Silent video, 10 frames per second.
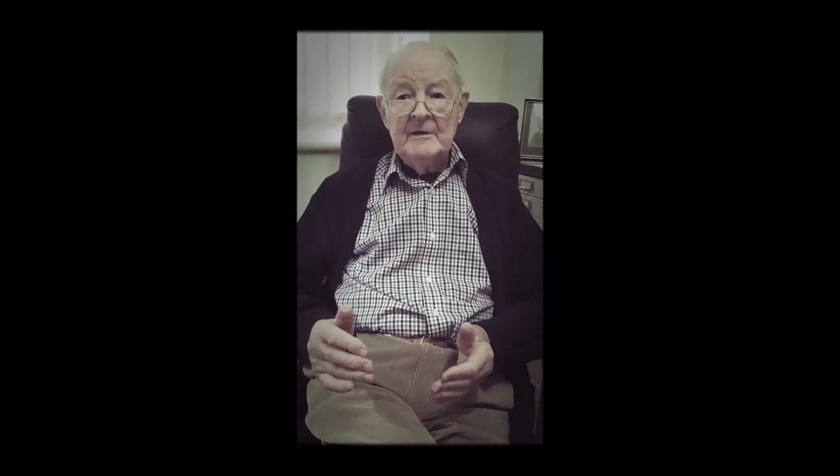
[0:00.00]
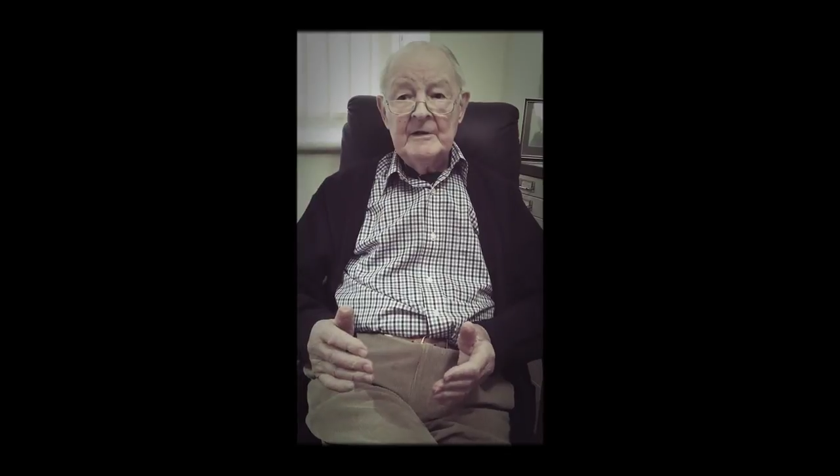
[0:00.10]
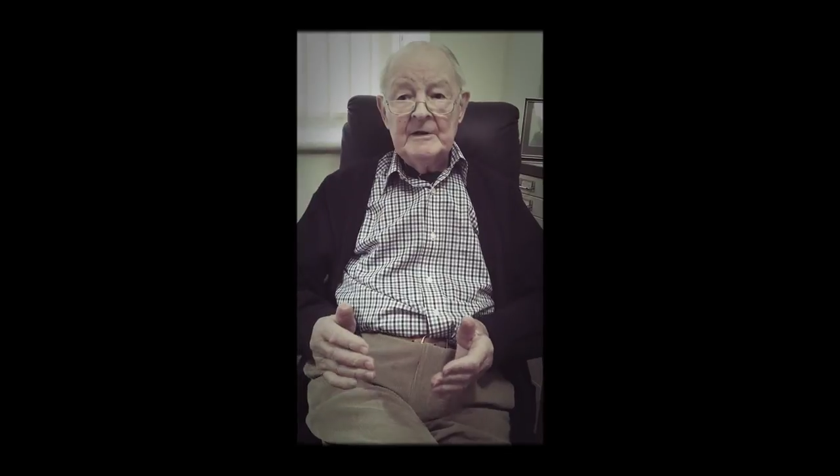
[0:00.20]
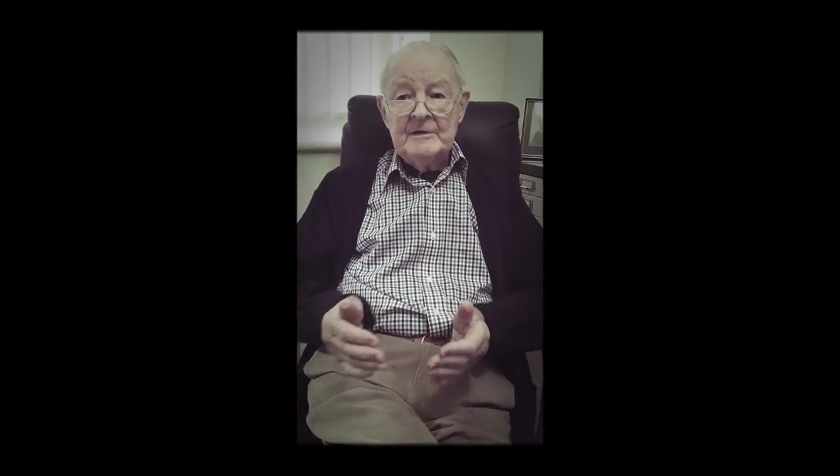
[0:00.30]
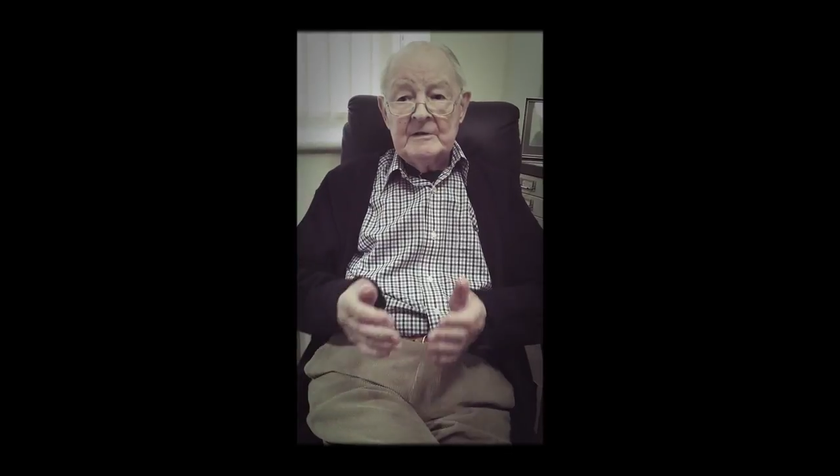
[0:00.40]

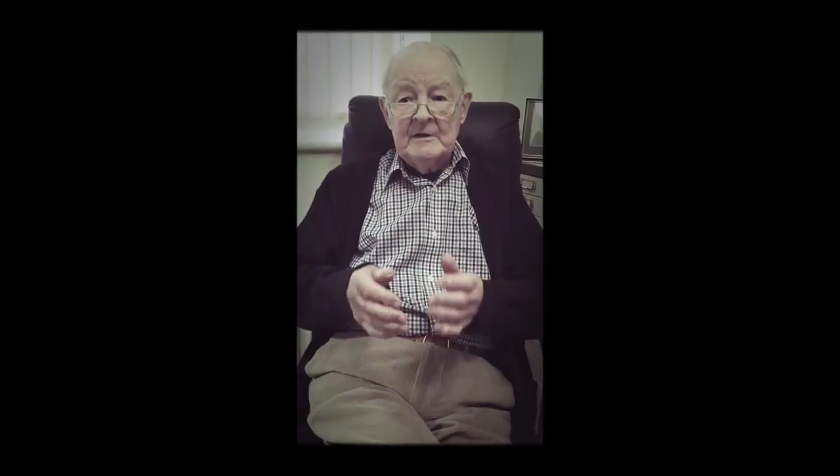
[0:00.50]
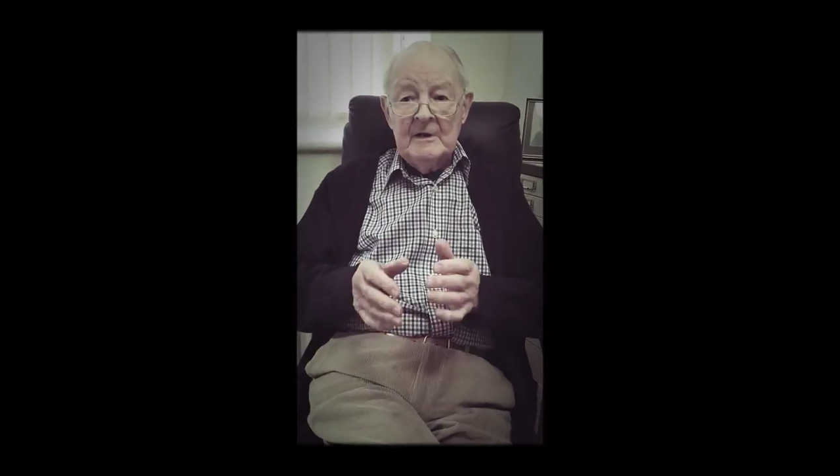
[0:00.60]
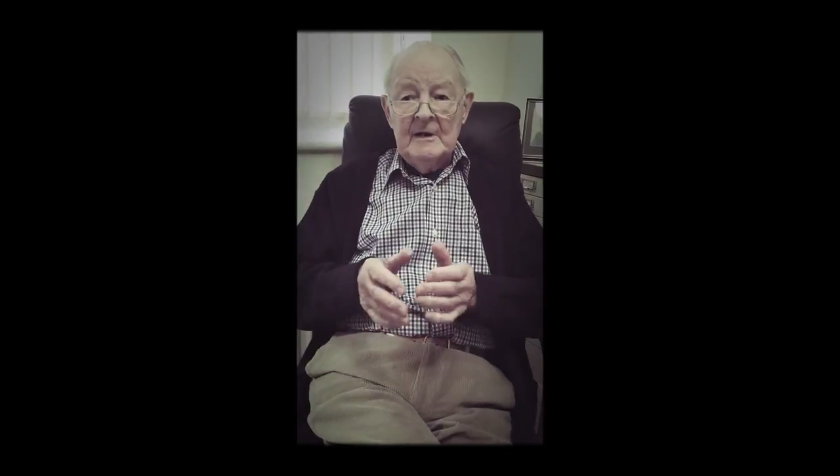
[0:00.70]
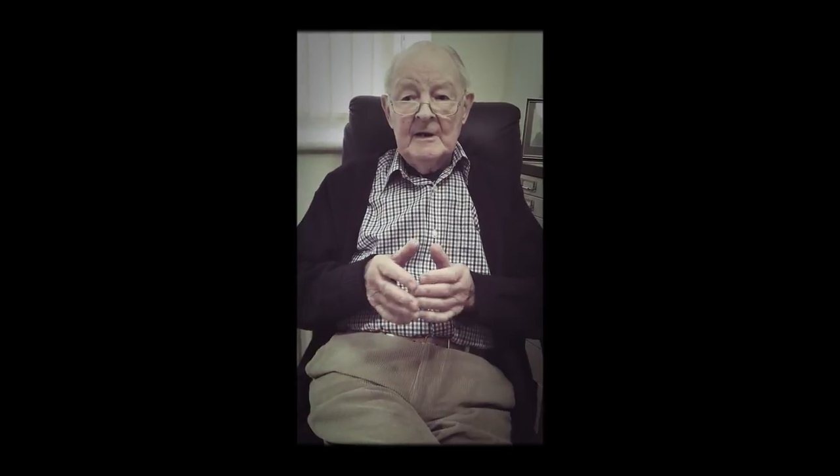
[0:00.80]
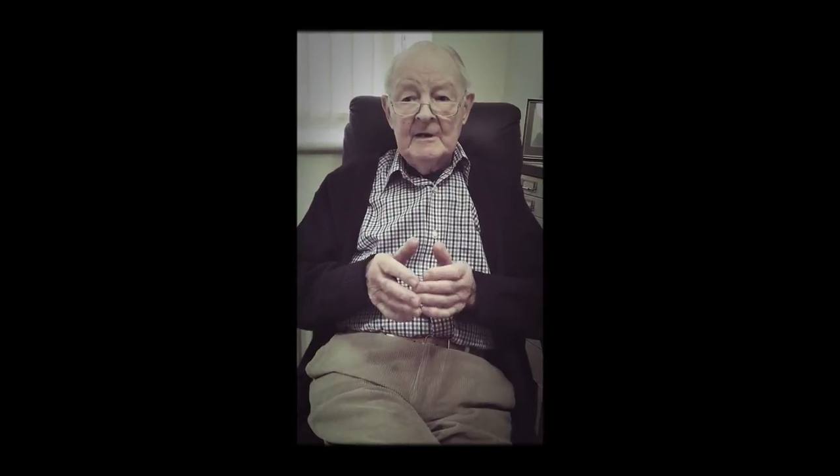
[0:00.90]
that
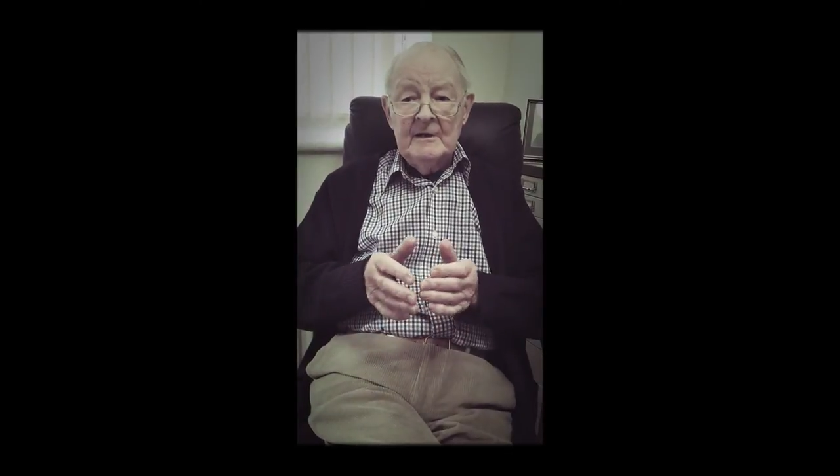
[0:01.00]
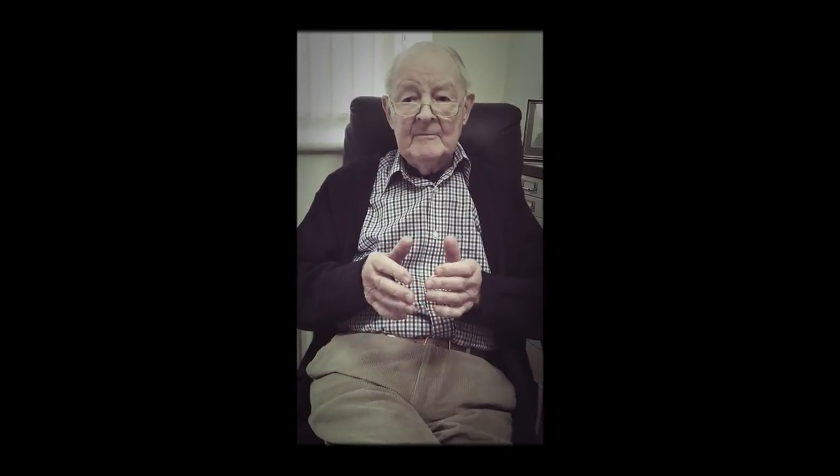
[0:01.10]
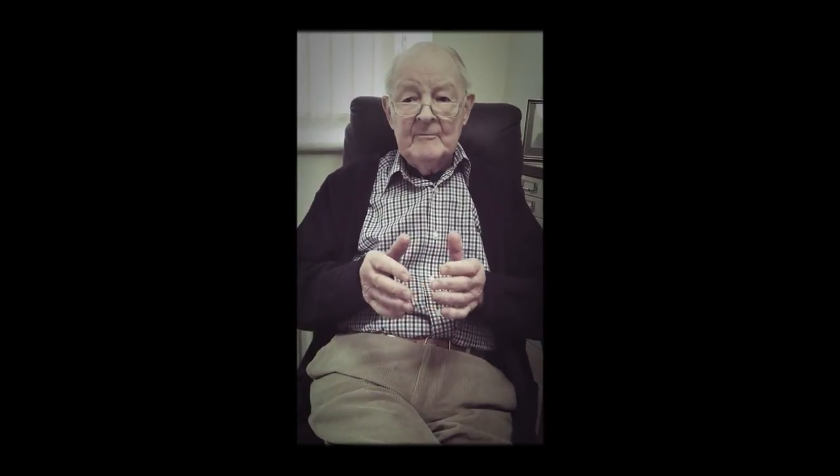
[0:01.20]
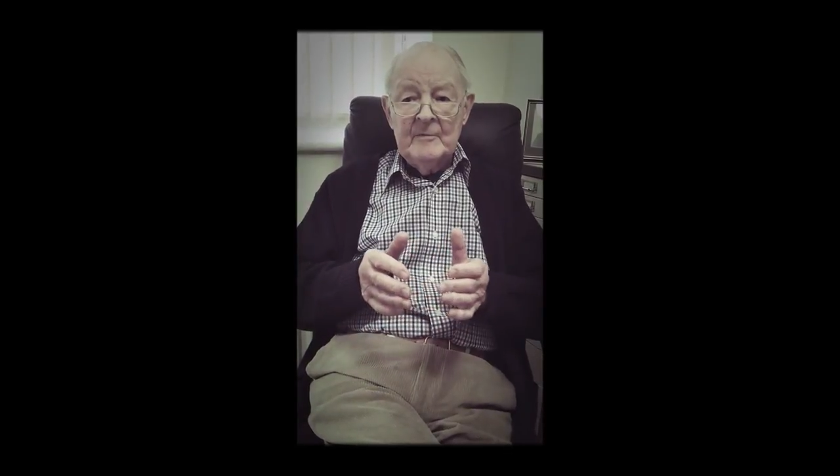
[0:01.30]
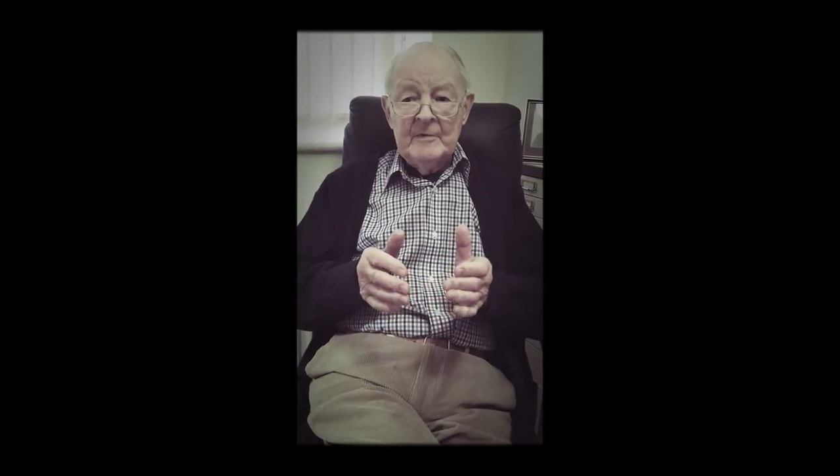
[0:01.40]

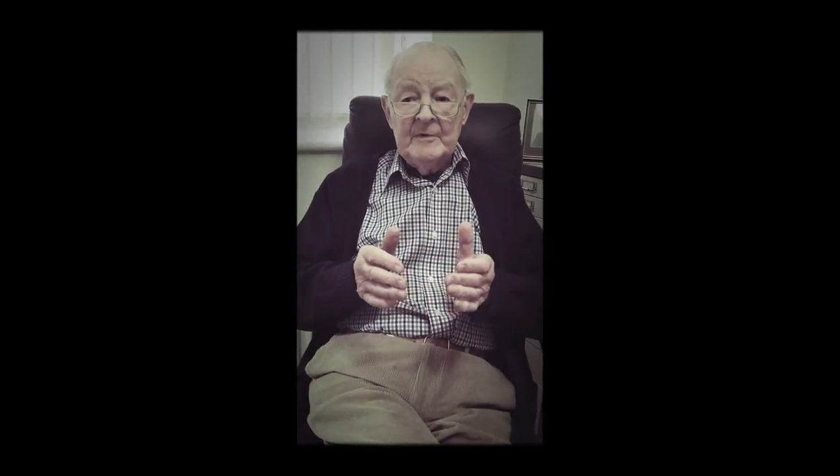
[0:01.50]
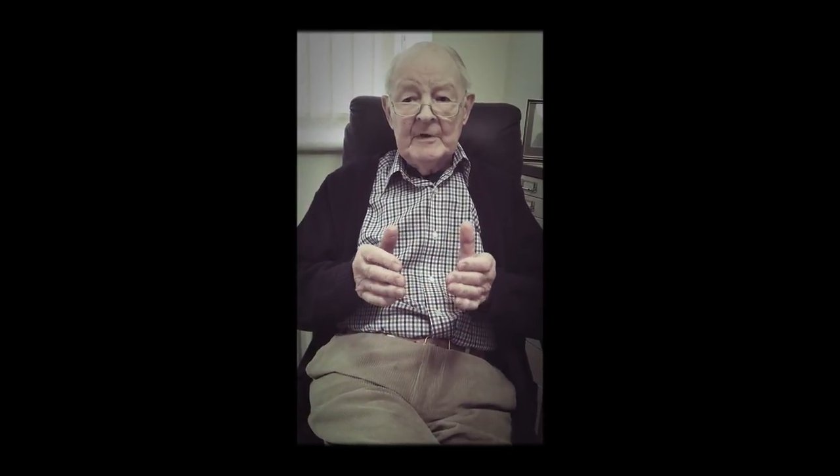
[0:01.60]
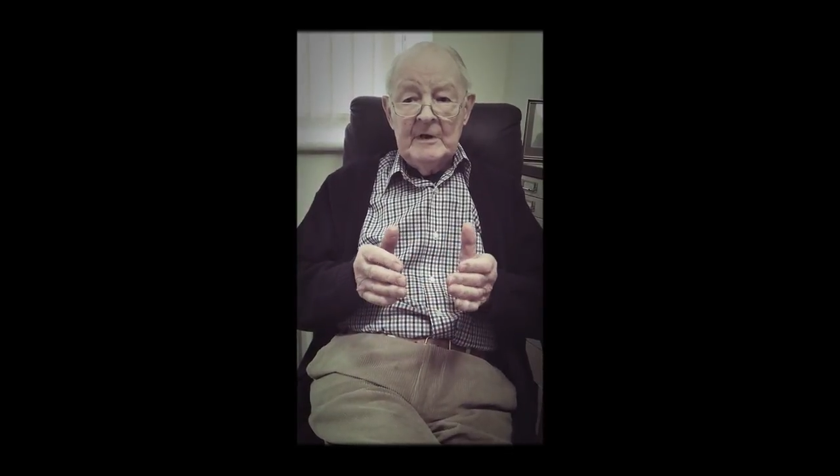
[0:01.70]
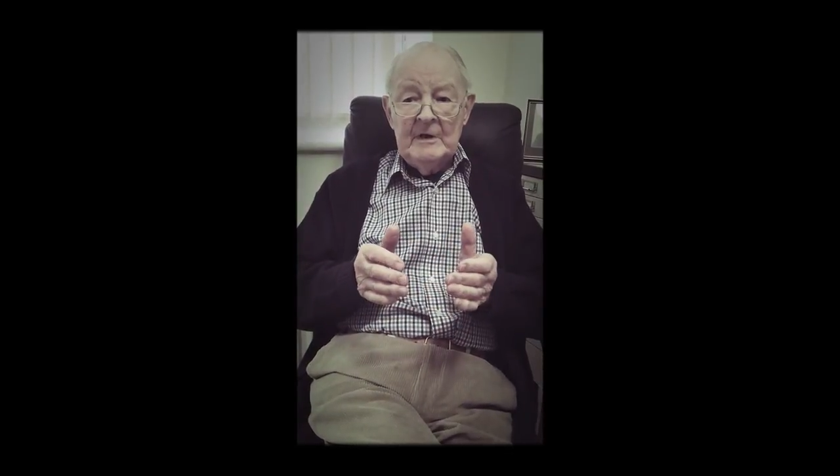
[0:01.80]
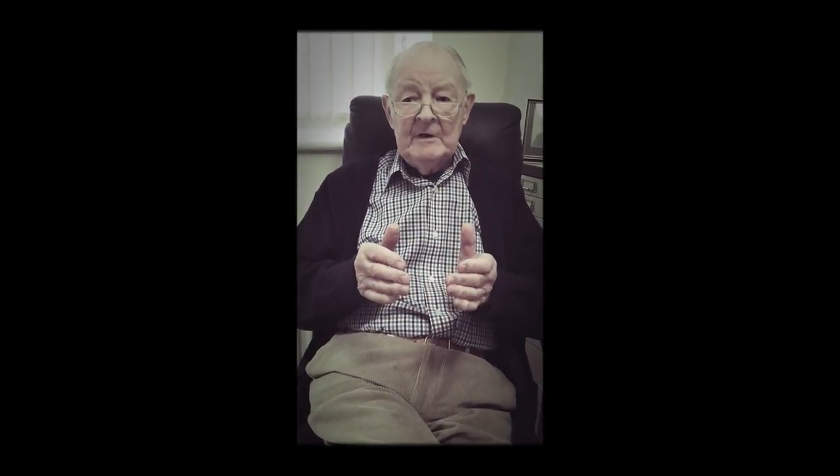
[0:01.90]

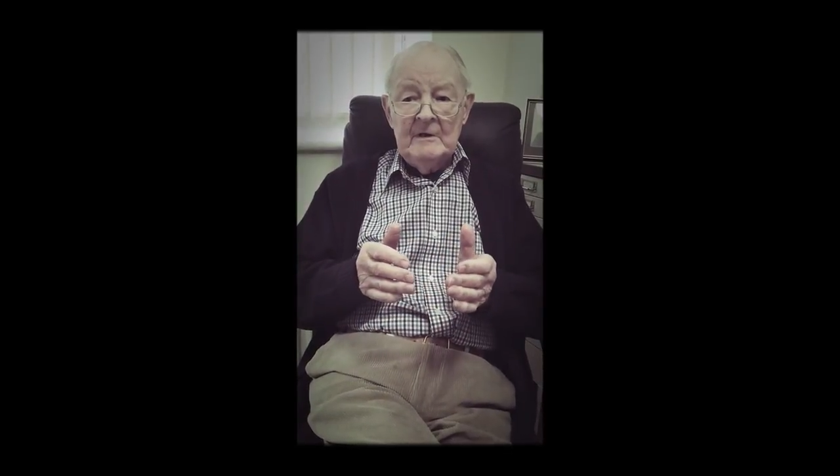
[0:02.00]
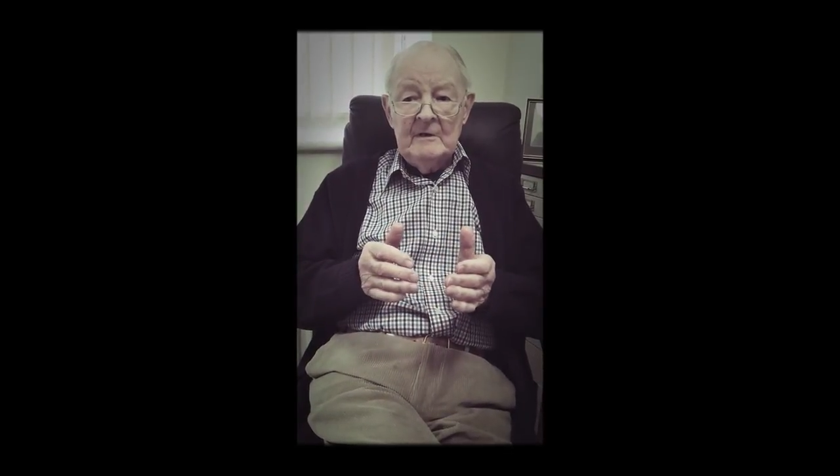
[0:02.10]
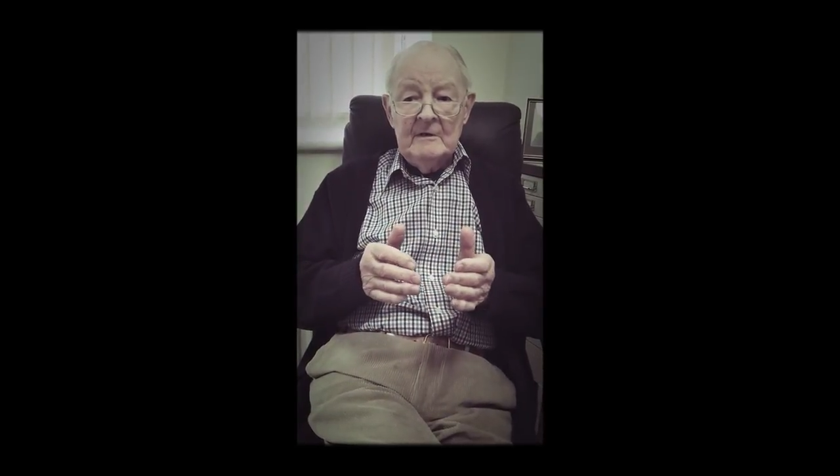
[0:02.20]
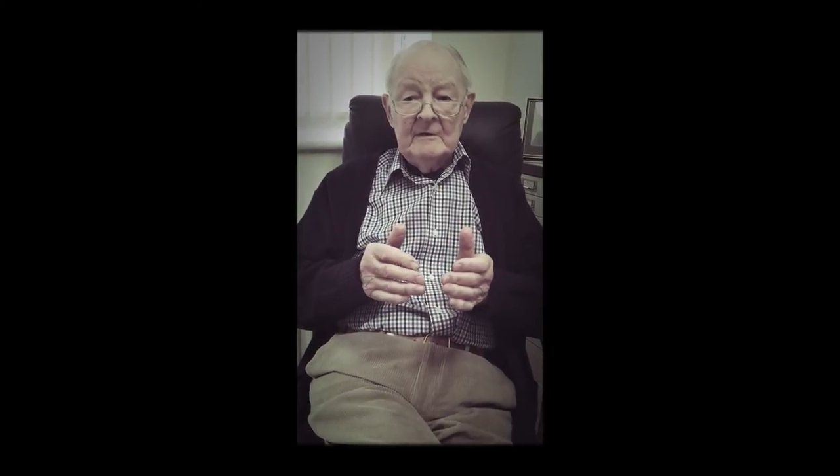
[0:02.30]
the